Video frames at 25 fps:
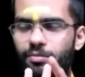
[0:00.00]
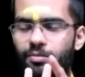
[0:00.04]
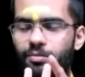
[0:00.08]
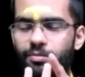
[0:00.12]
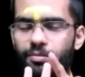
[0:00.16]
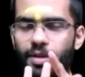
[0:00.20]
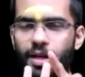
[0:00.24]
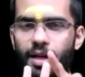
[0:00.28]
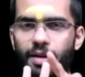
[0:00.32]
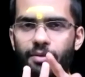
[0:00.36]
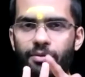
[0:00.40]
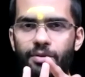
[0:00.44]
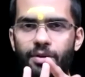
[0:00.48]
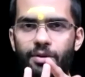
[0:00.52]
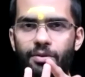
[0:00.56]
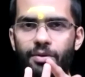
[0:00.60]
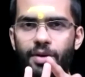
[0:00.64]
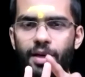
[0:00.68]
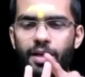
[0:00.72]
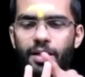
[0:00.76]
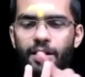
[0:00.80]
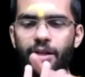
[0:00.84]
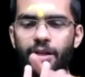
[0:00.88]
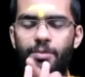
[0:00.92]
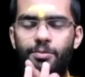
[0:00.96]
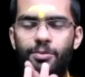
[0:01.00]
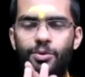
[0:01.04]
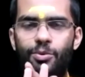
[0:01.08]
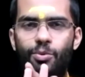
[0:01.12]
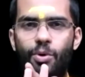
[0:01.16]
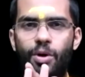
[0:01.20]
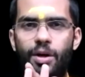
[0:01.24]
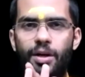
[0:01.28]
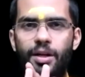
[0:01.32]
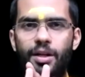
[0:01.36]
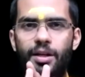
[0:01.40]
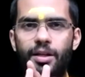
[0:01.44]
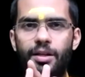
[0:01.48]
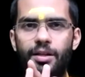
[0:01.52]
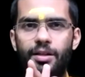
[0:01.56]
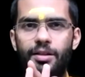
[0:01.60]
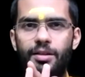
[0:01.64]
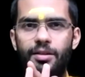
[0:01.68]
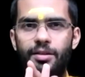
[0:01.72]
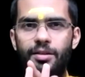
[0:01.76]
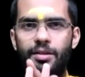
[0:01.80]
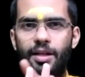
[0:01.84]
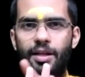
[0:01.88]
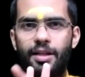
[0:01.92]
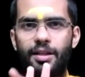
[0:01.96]
After fire comes water.
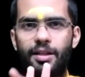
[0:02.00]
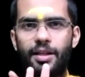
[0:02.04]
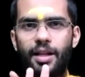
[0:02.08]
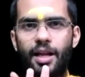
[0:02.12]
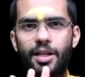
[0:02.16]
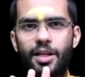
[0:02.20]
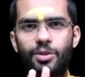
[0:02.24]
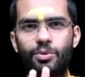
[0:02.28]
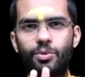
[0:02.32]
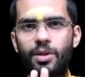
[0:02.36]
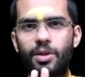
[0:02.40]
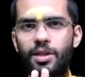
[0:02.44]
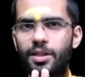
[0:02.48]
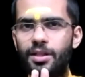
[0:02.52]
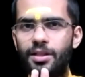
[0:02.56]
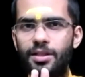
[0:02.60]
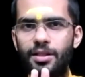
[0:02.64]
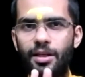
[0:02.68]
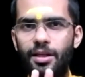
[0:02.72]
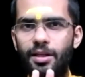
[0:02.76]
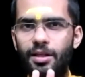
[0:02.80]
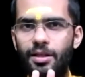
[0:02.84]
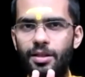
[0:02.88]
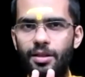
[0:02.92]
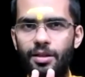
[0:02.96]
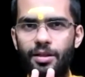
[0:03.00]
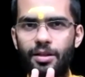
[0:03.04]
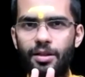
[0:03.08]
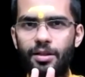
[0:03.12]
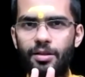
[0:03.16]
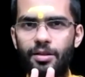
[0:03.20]
And last one is earth.